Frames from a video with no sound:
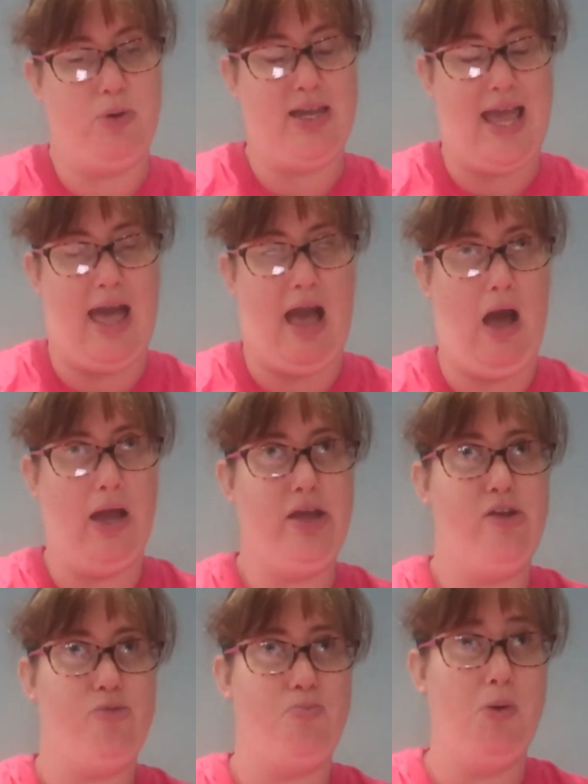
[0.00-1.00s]
But yeah, I
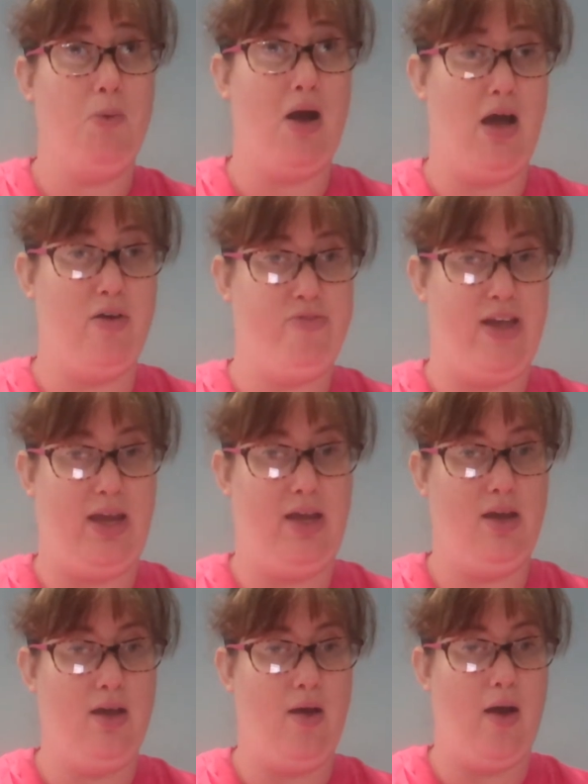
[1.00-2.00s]
use Movavi
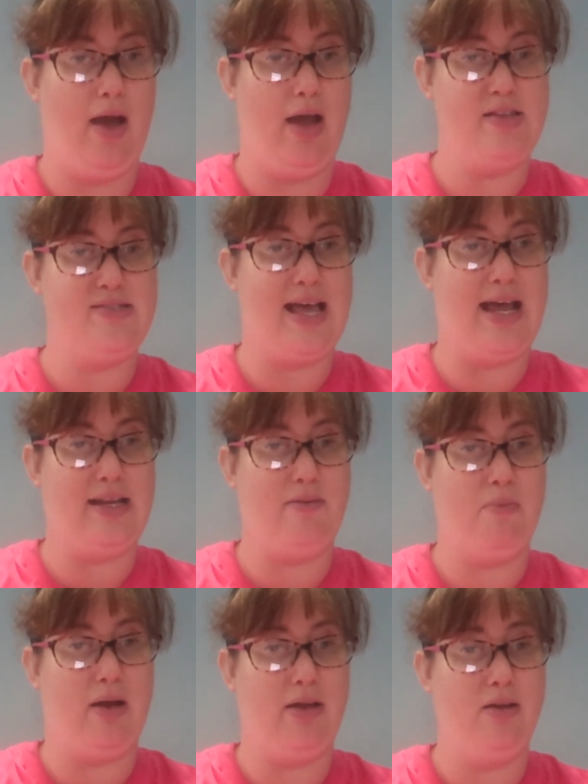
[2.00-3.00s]
to edit
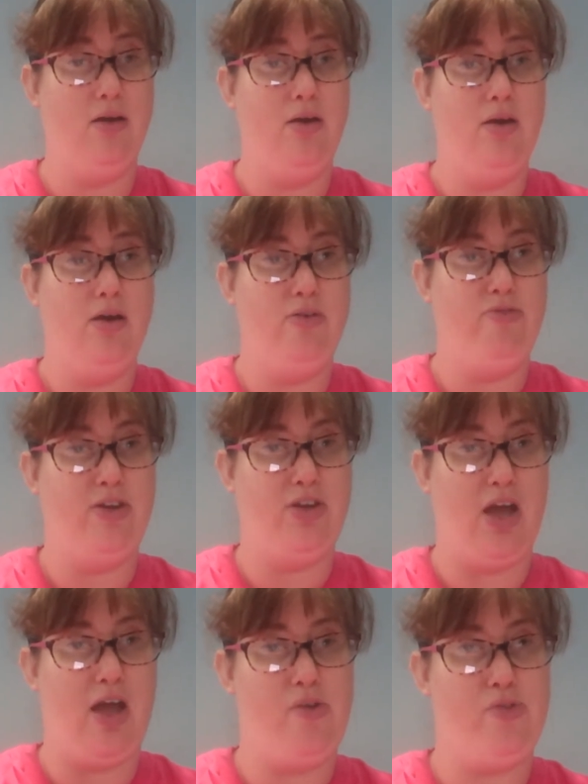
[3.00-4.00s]
my
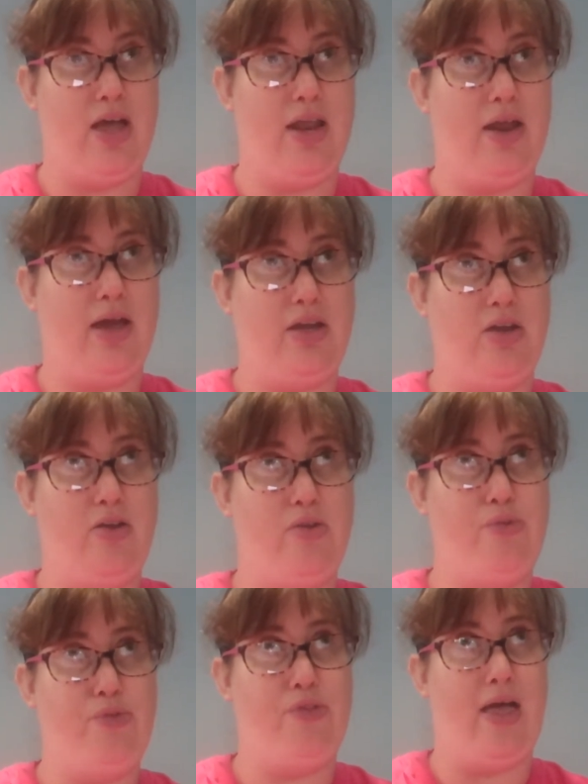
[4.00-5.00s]
videos, and I
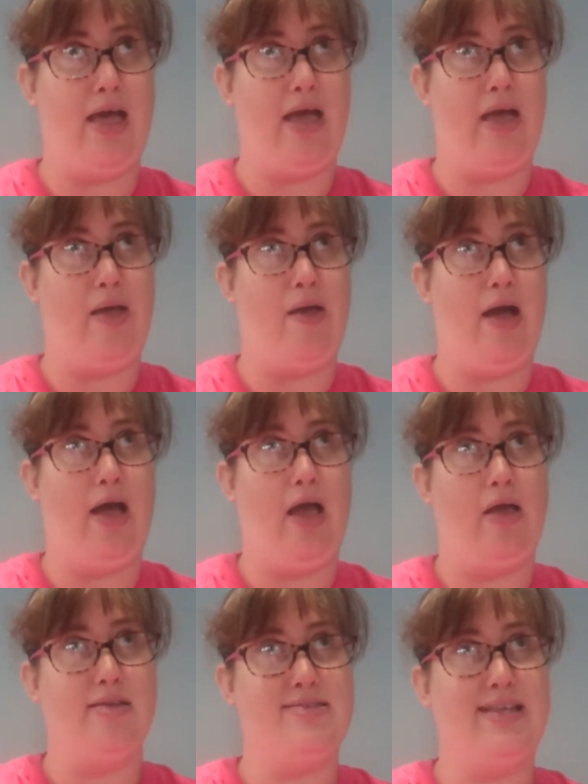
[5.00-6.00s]
use their
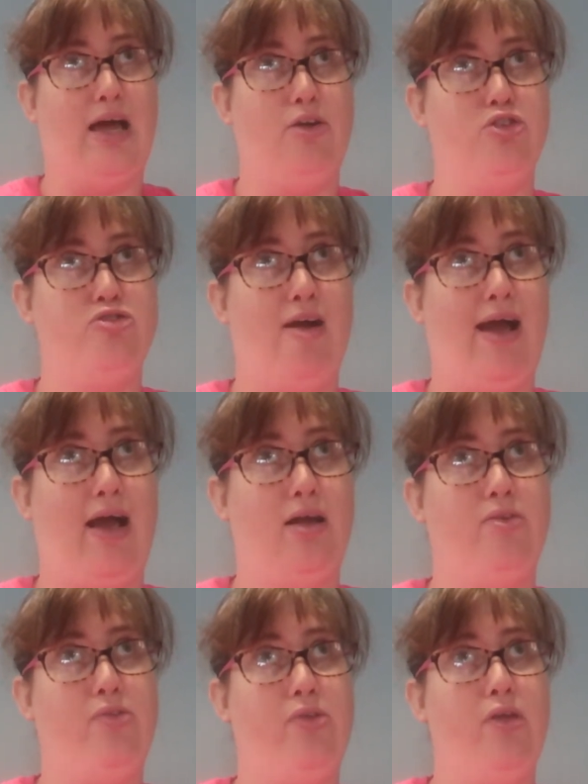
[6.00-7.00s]

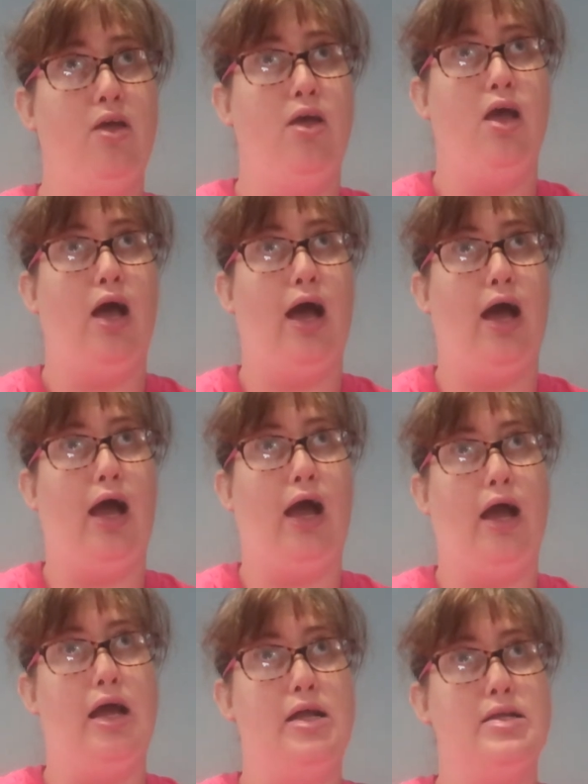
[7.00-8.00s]
soundtracks,
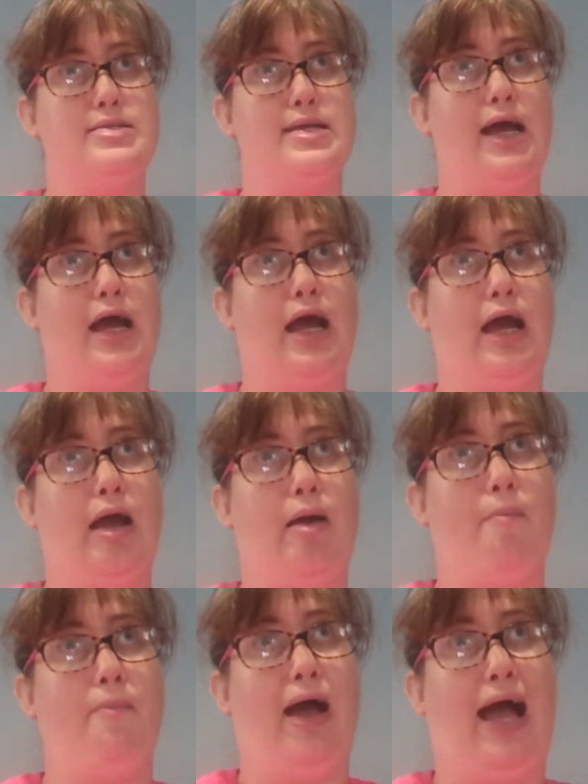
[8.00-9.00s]
and
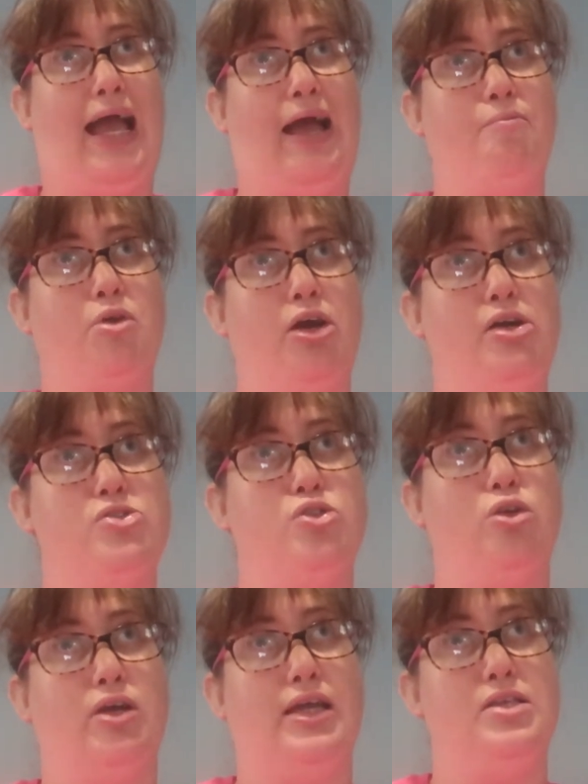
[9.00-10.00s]
I am going to
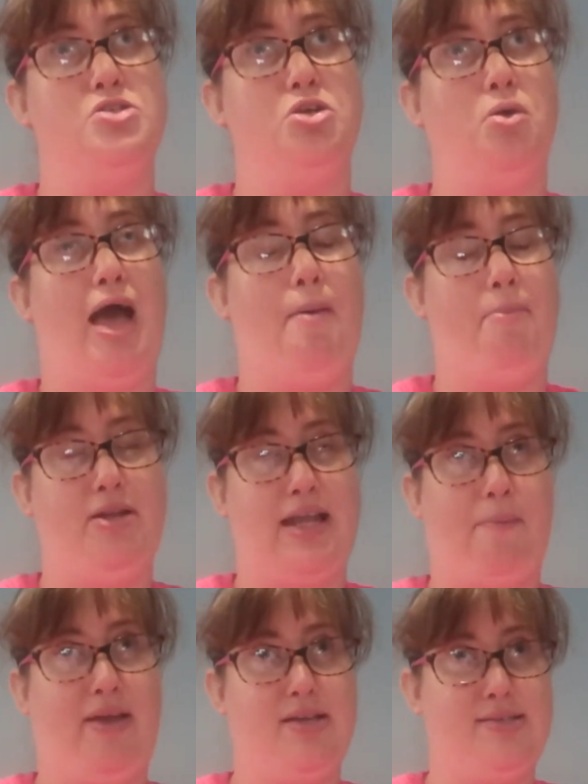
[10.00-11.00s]
look into
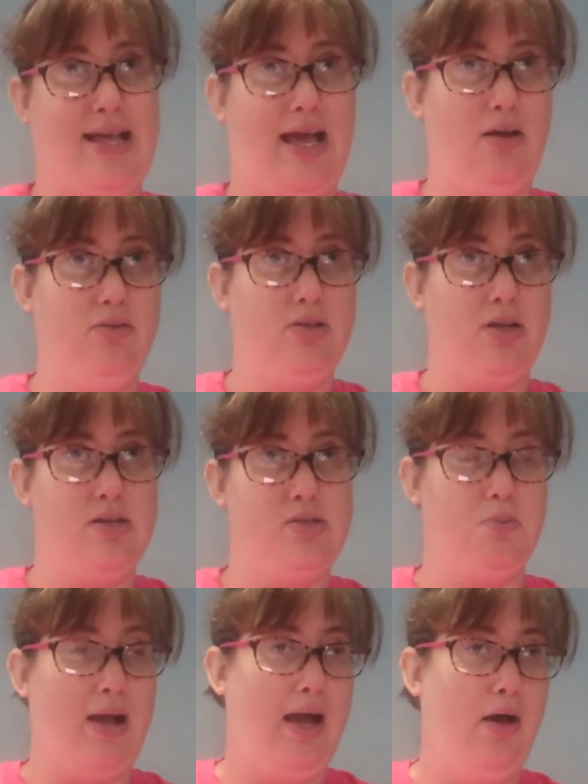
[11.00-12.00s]
Epidemic Sound
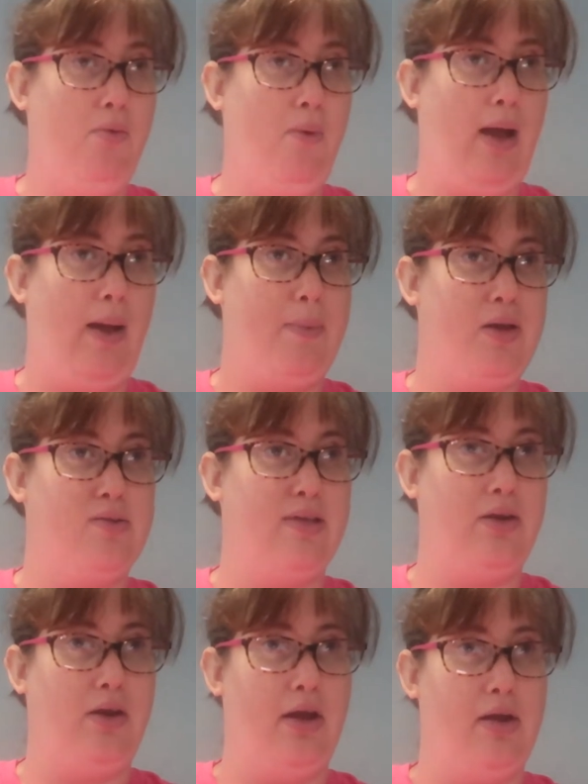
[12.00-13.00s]
as well, because
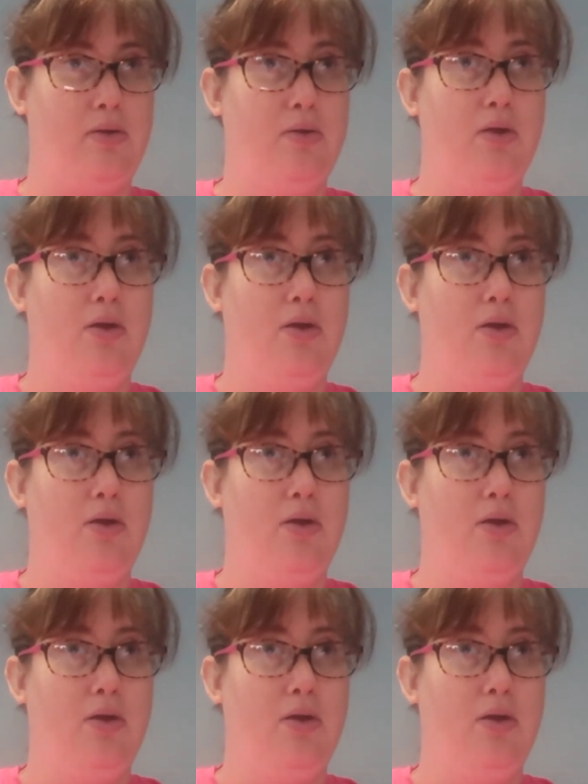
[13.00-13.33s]
I know